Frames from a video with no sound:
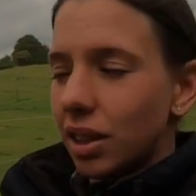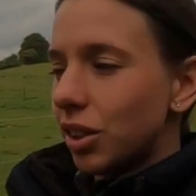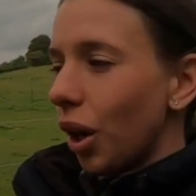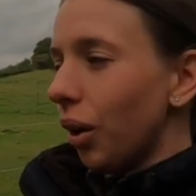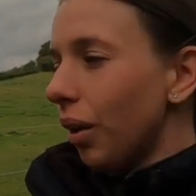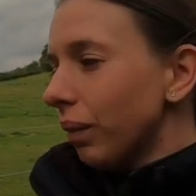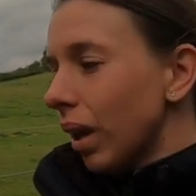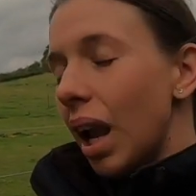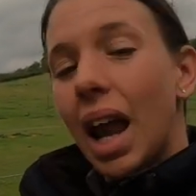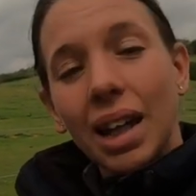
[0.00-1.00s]
So
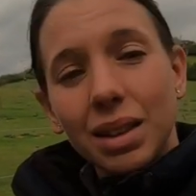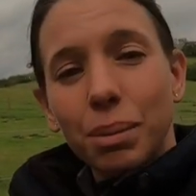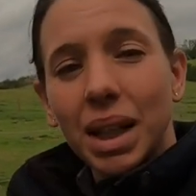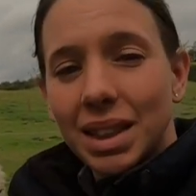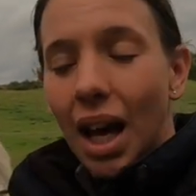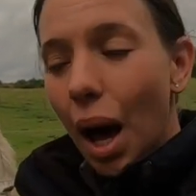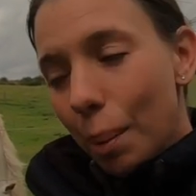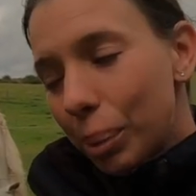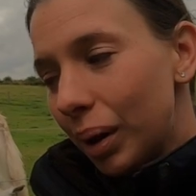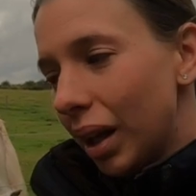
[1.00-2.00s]
I like to mix it
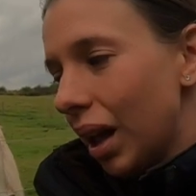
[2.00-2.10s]
up.